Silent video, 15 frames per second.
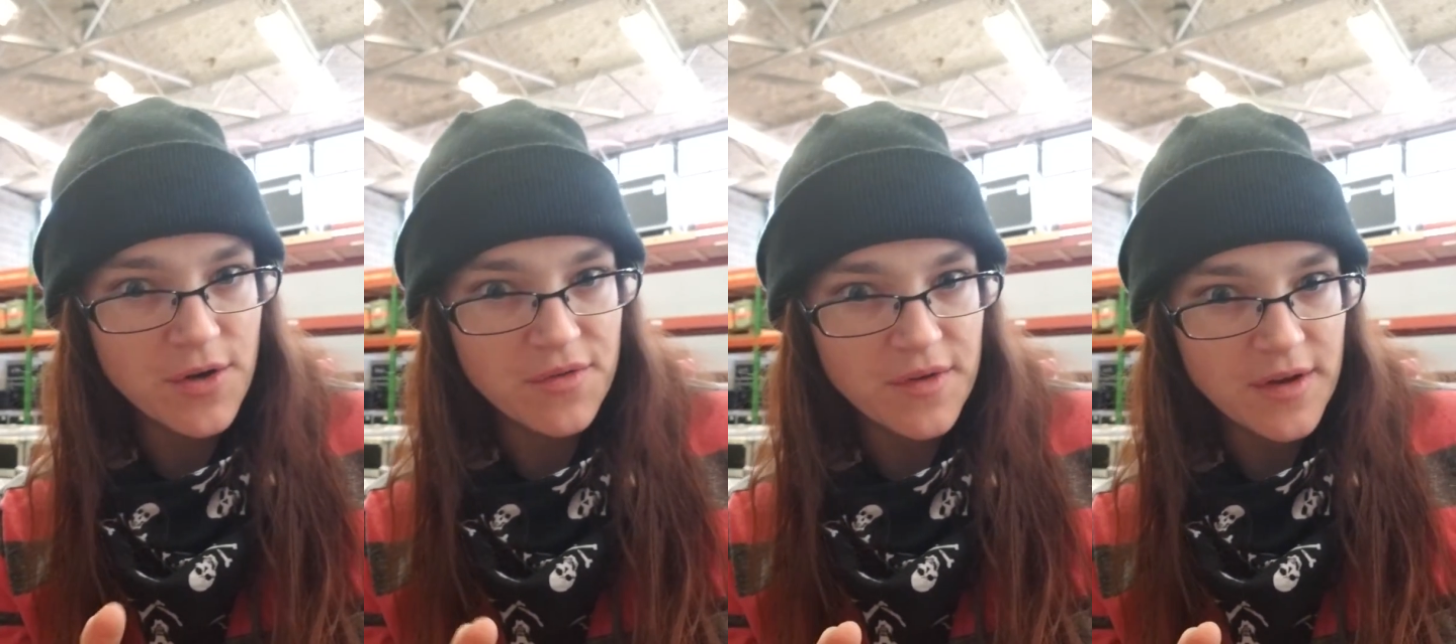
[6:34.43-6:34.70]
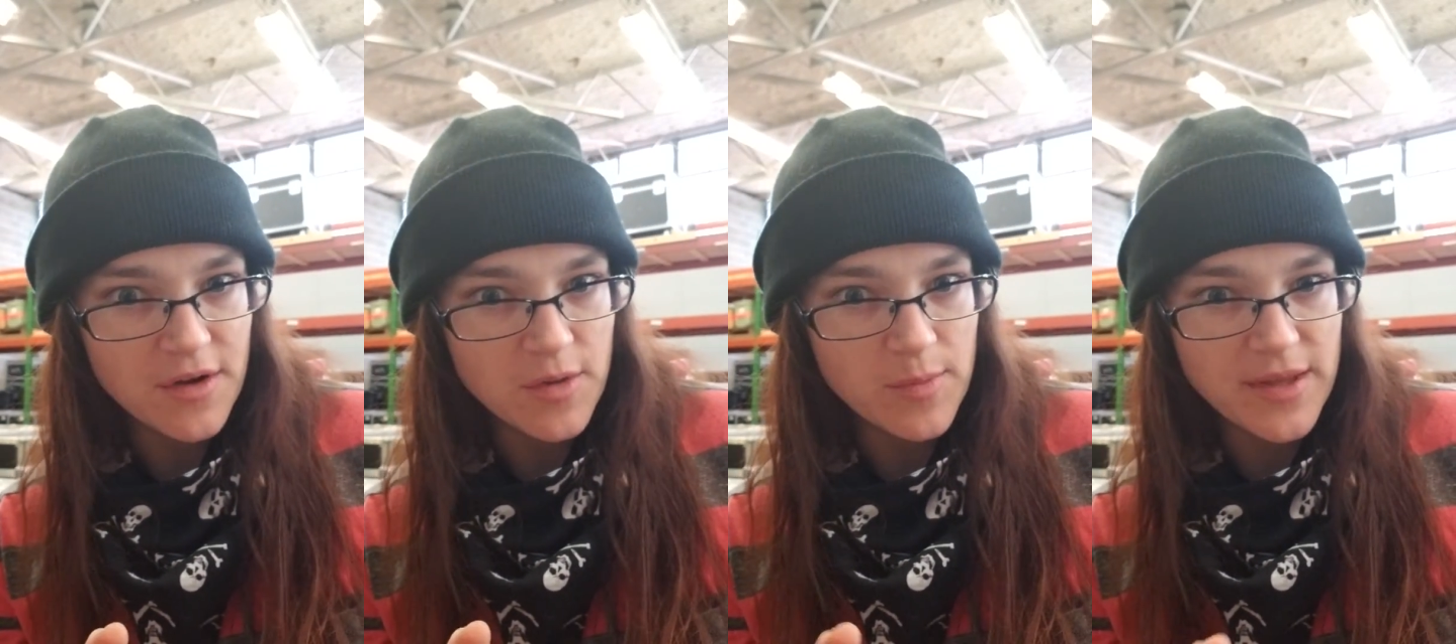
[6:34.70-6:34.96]
your
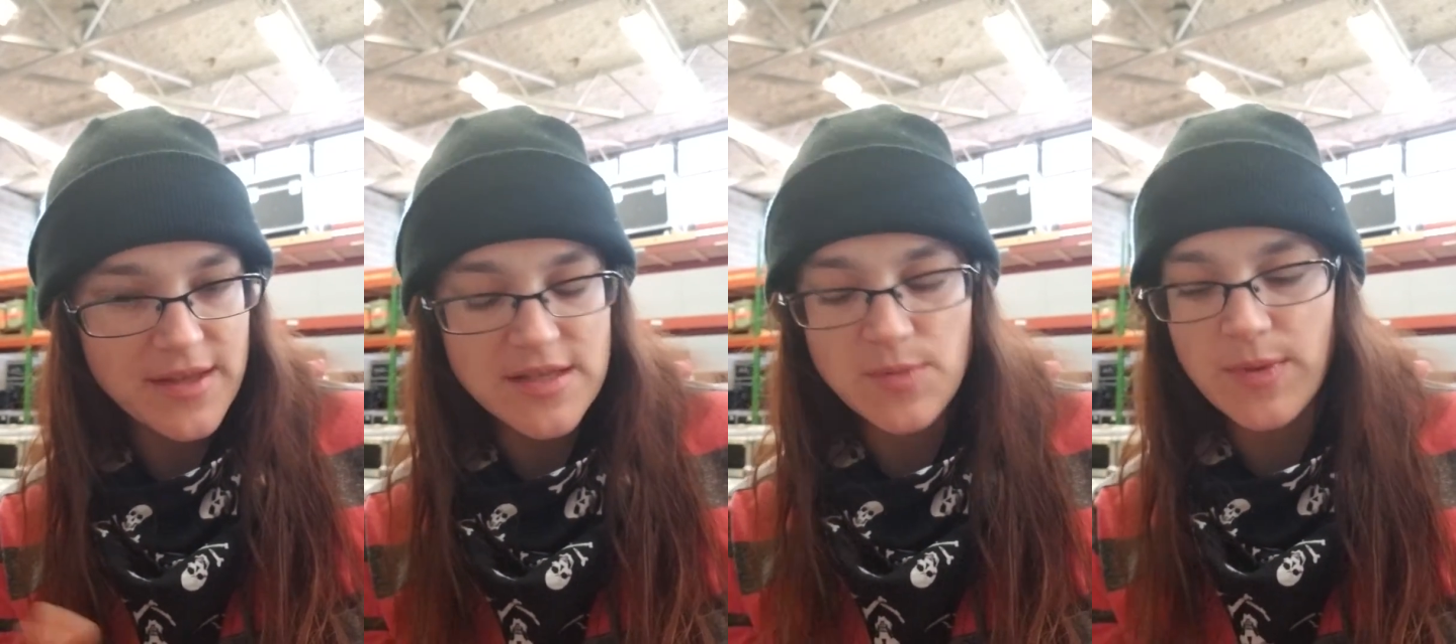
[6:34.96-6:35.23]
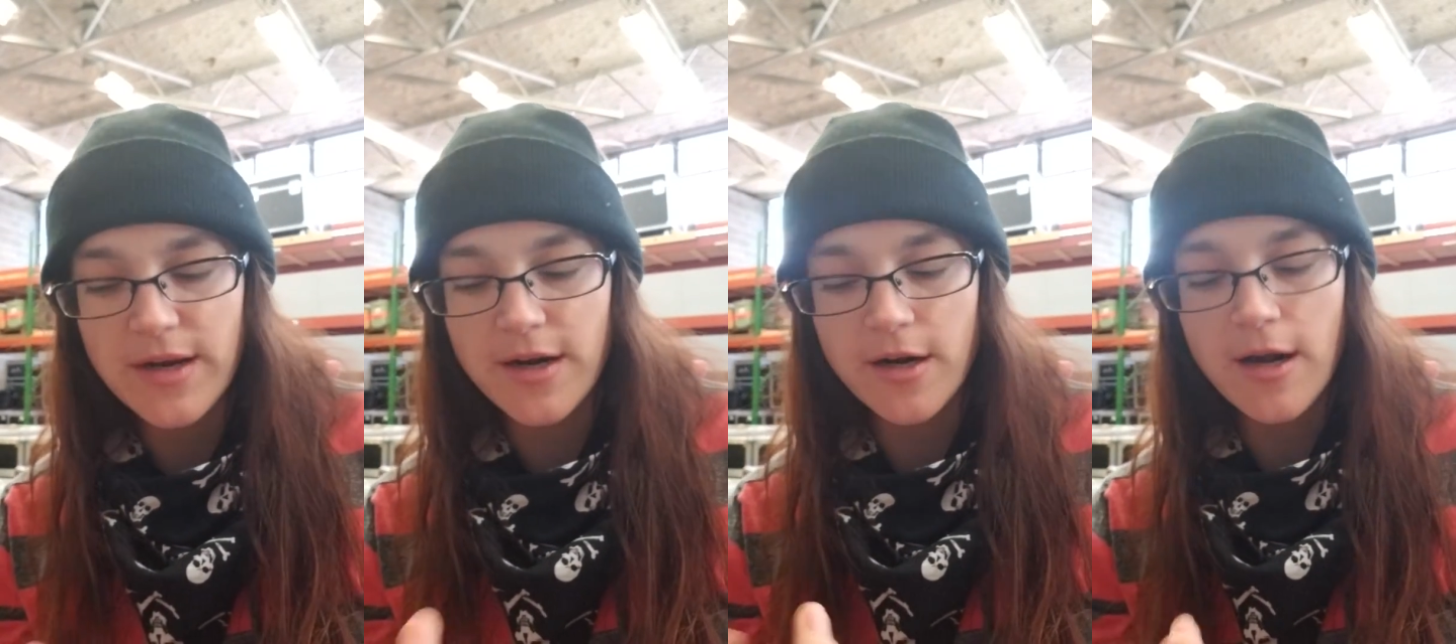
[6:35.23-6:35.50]
finger bleeds
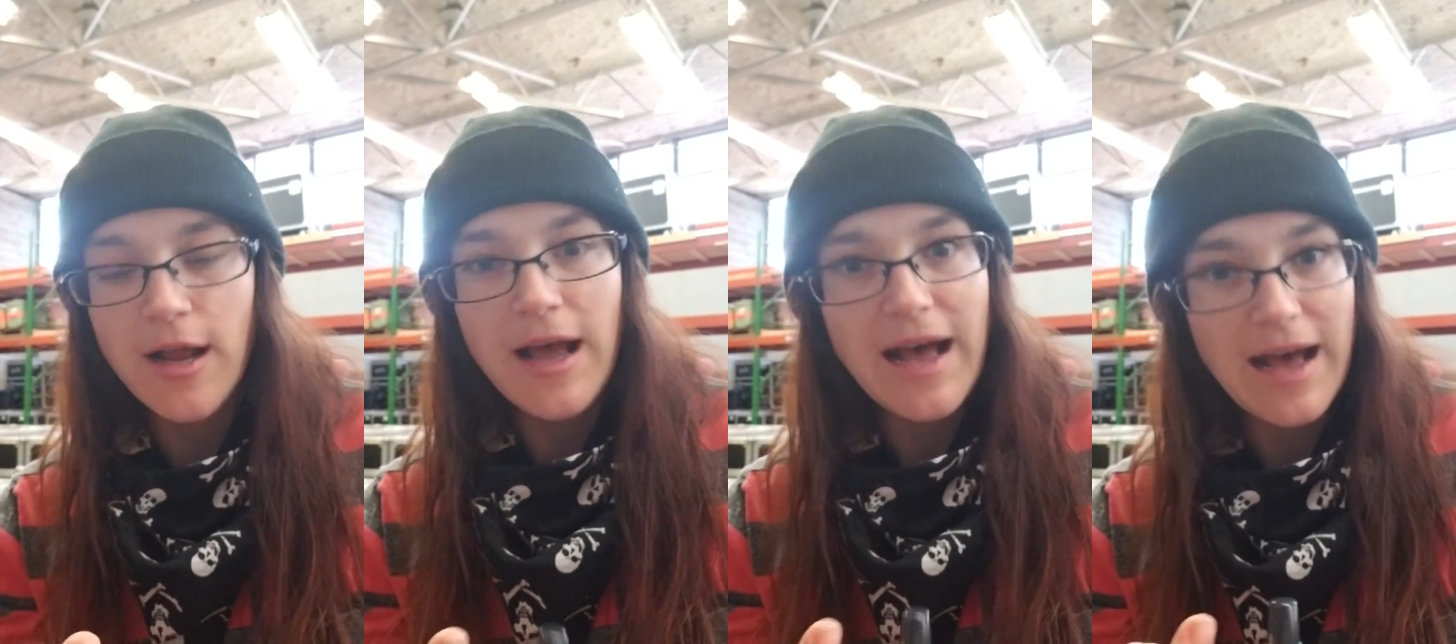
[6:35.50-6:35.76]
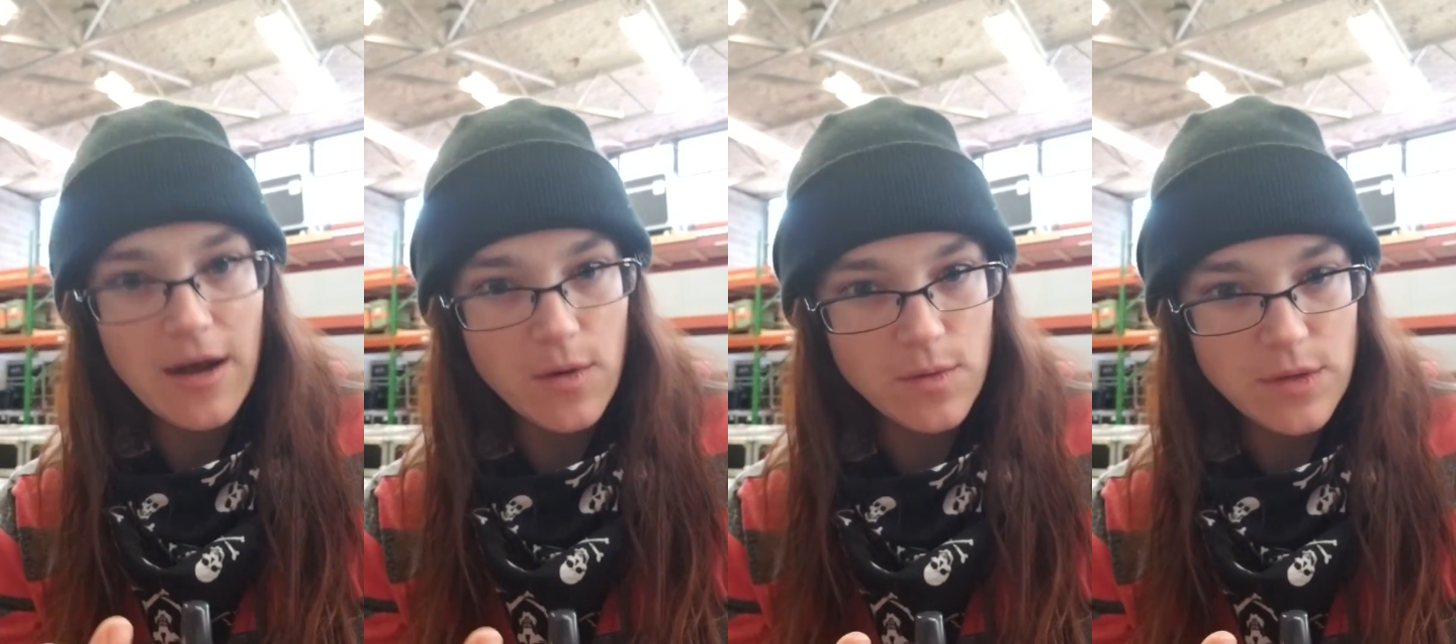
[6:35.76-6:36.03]
better,
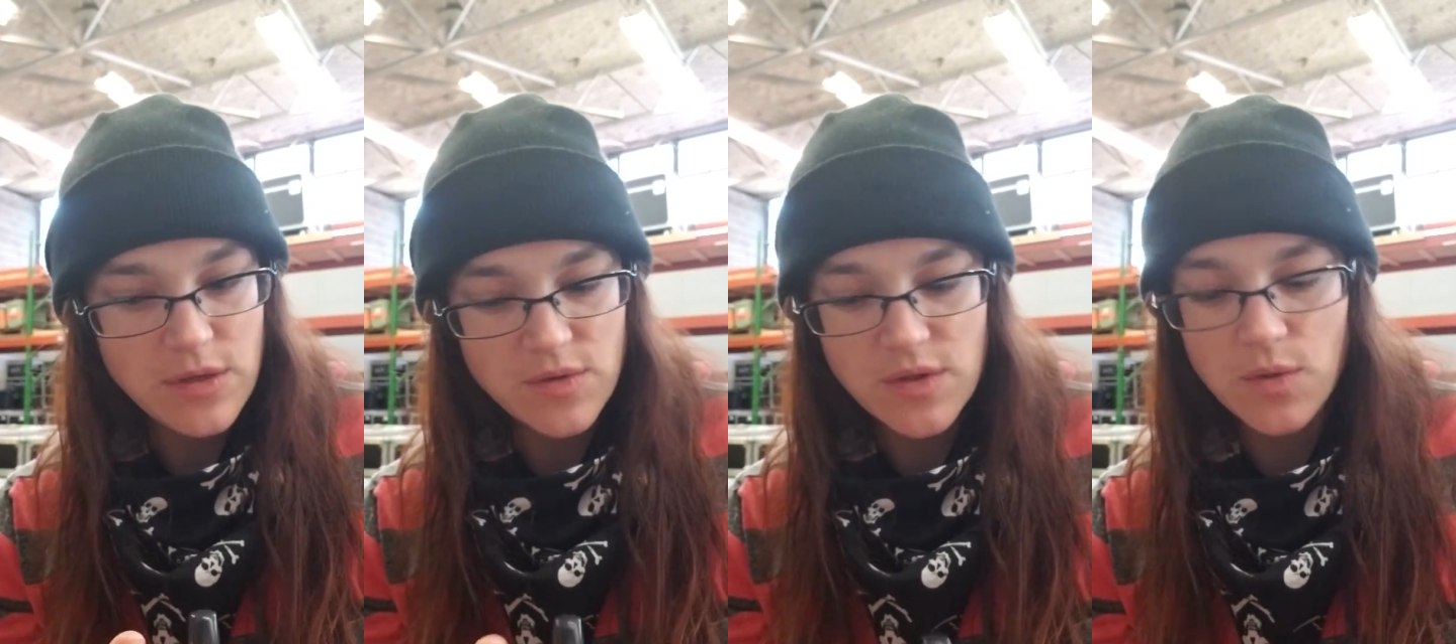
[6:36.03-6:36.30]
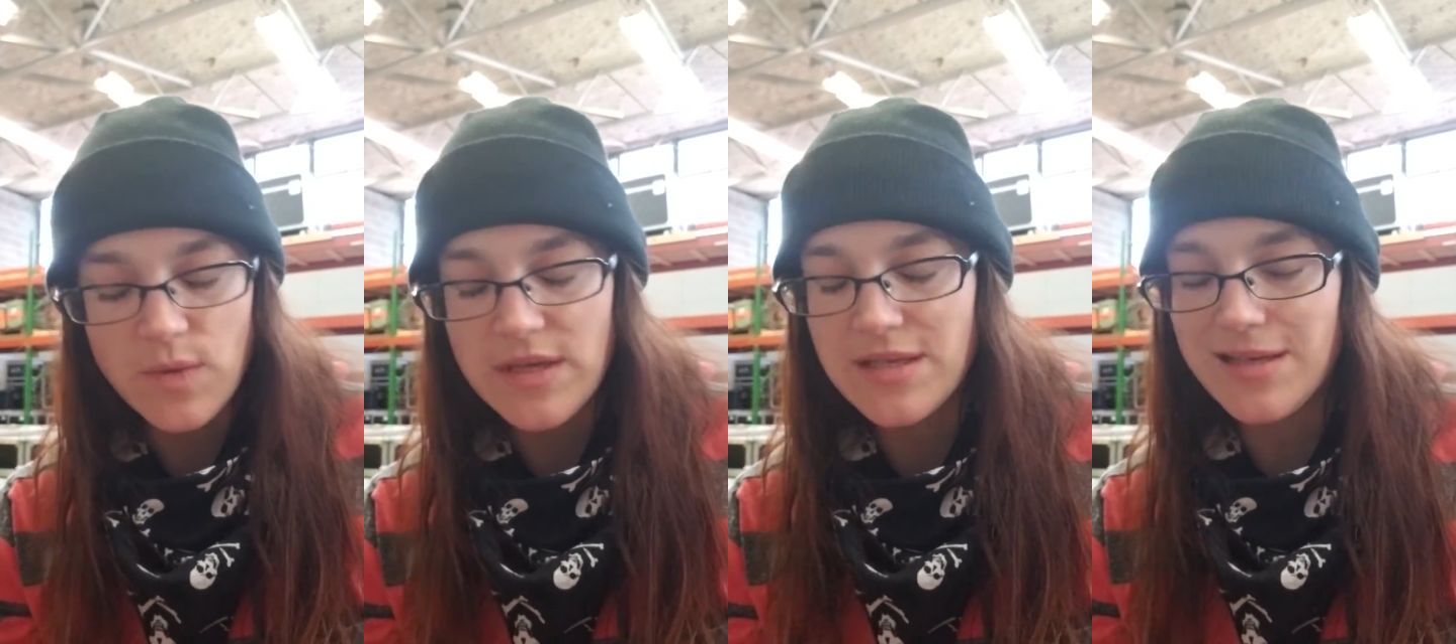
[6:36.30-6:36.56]
how you
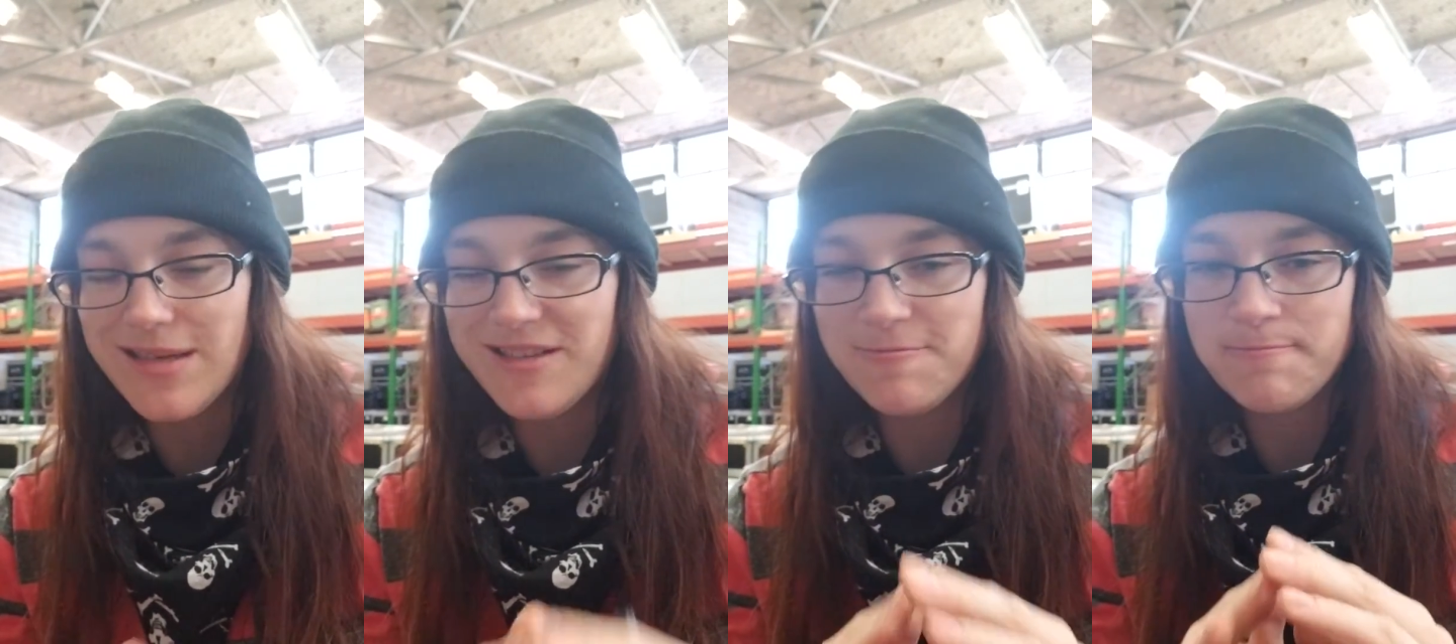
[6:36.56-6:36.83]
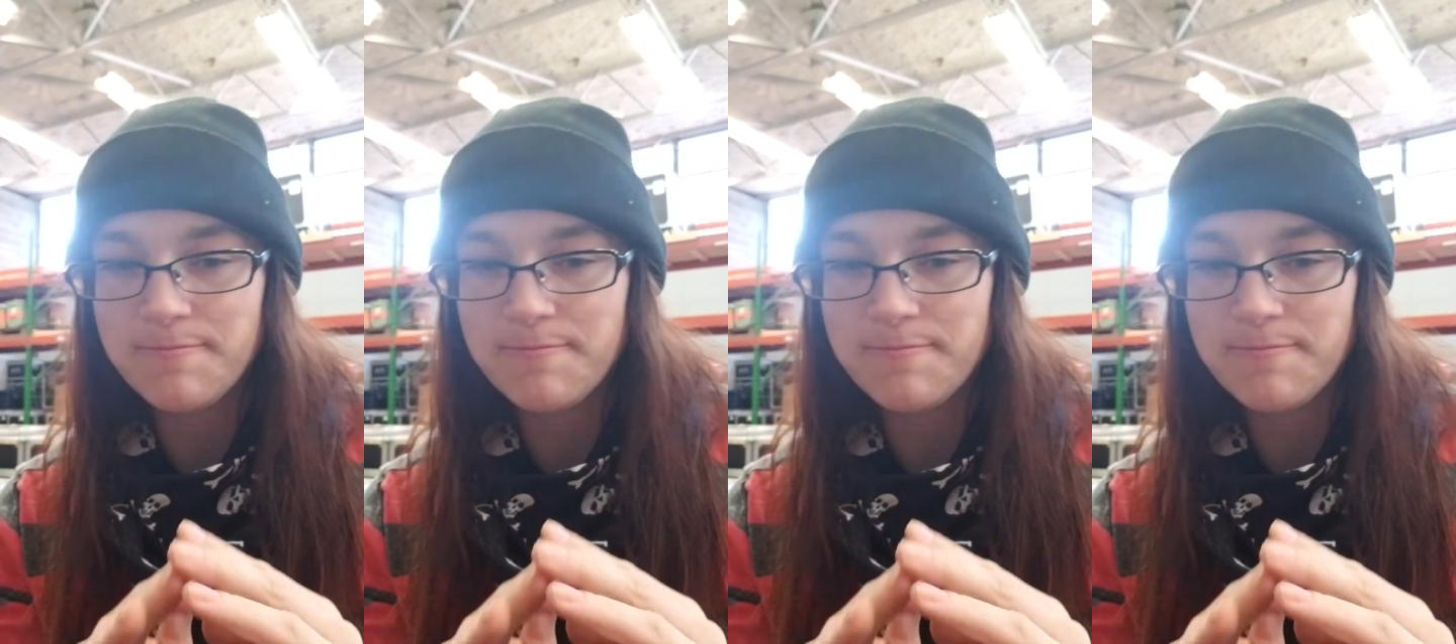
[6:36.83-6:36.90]
squeeze it.